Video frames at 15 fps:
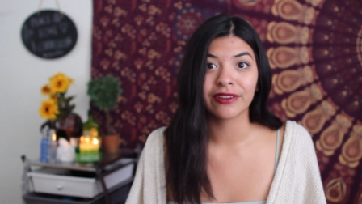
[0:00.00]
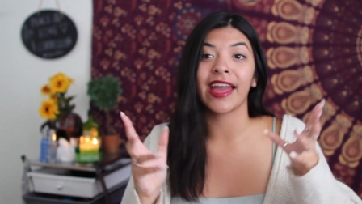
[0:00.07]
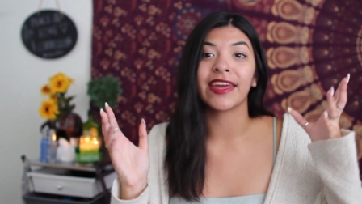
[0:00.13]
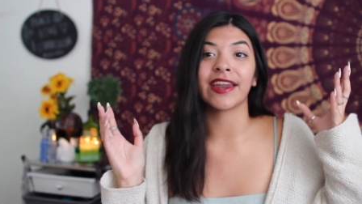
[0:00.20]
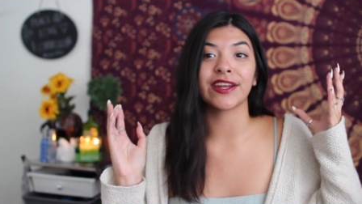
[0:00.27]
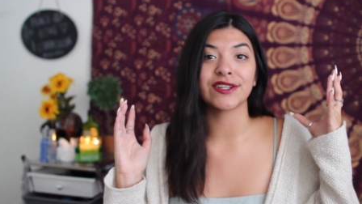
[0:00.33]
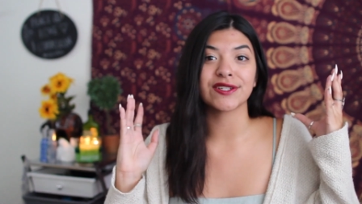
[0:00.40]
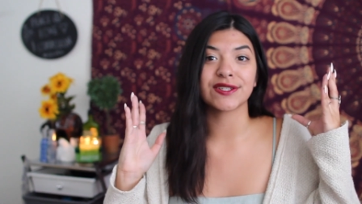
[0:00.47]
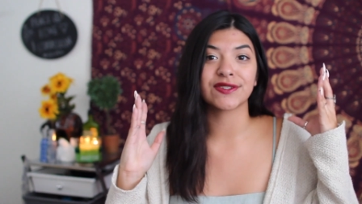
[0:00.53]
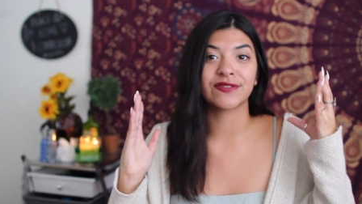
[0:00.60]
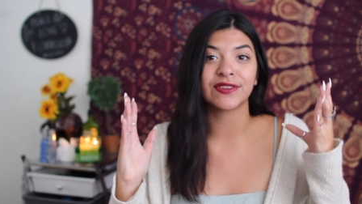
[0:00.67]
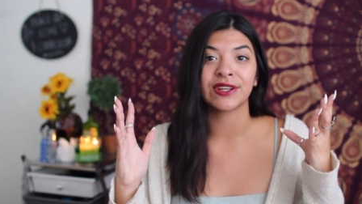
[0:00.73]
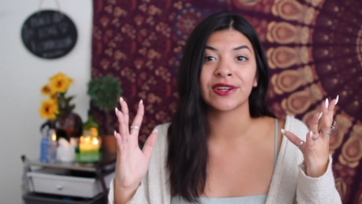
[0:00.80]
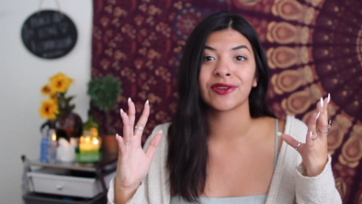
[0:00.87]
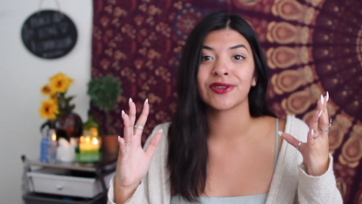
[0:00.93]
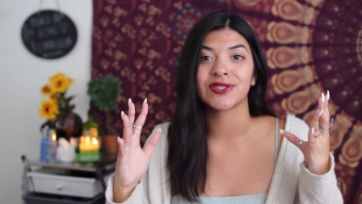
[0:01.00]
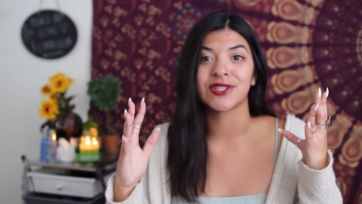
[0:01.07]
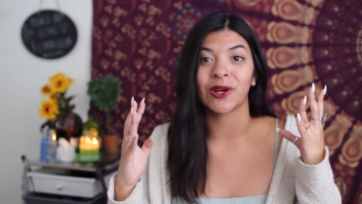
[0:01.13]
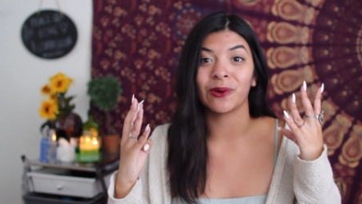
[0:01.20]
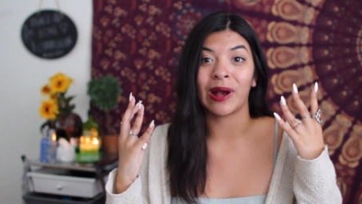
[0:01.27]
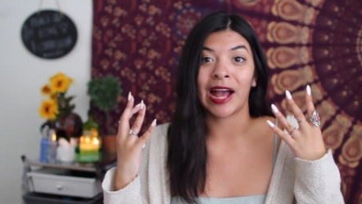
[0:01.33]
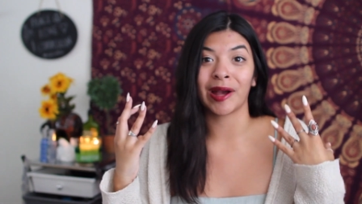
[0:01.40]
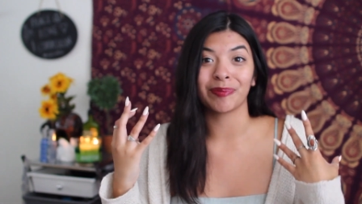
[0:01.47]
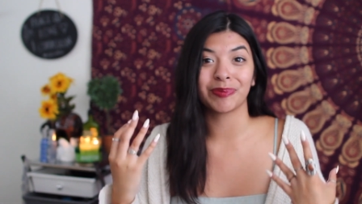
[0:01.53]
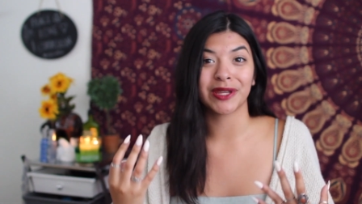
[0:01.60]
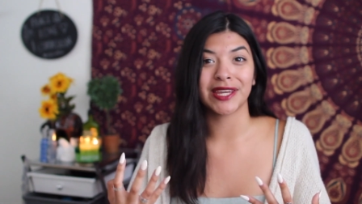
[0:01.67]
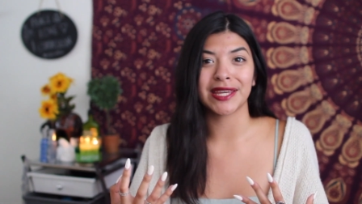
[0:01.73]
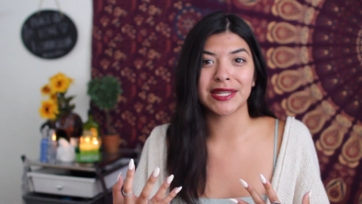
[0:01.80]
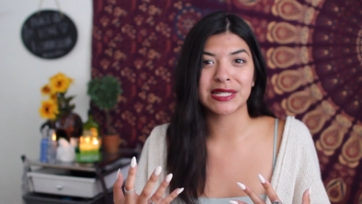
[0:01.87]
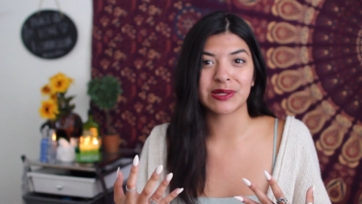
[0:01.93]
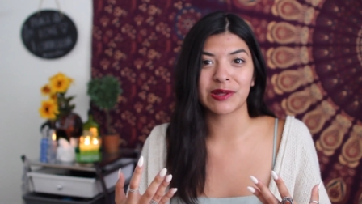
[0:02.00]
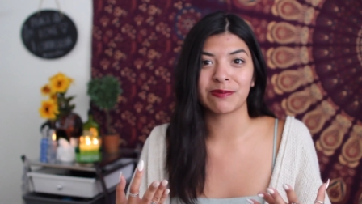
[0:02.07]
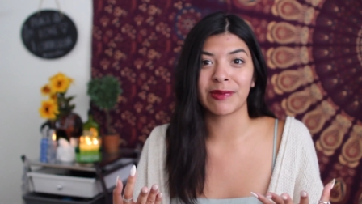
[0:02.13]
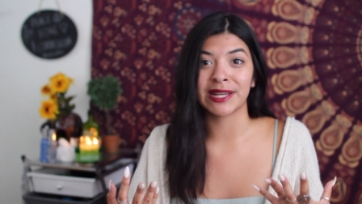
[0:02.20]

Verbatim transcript: and I just feel so at peace with